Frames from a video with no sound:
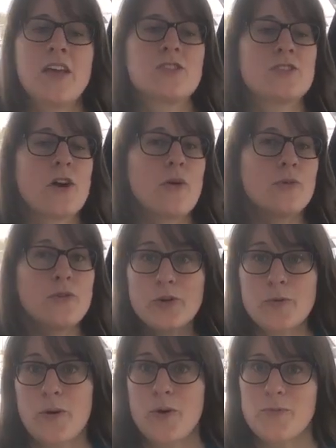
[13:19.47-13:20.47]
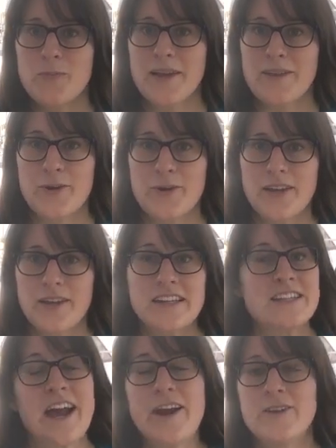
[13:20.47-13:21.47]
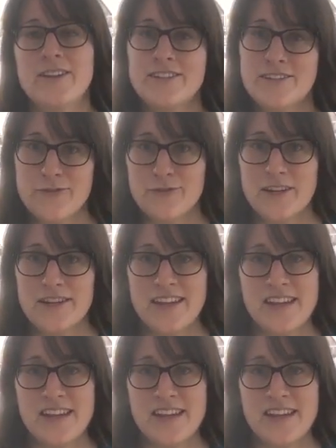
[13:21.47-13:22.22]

So your boat may look entirely different,